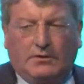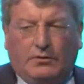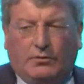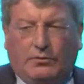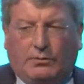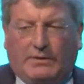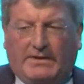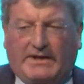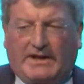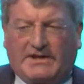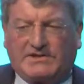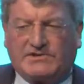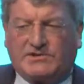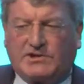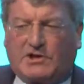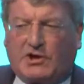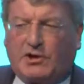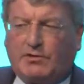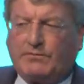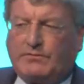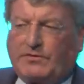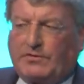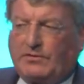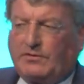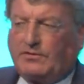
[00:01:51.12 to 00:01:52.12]
when that took
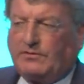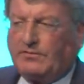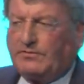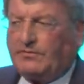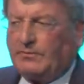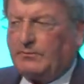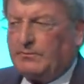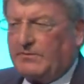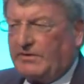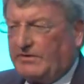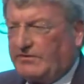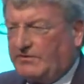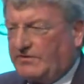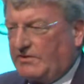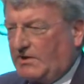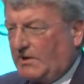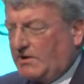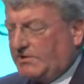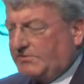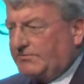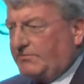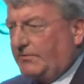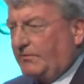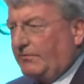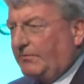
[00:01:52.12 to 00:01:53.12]
over from the
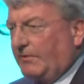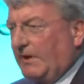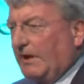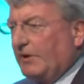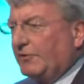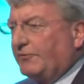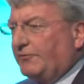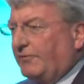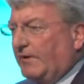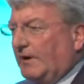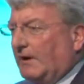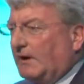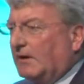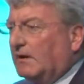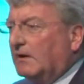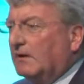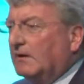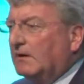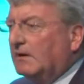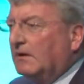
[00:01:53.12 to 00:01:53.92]
disaster of Railtrack,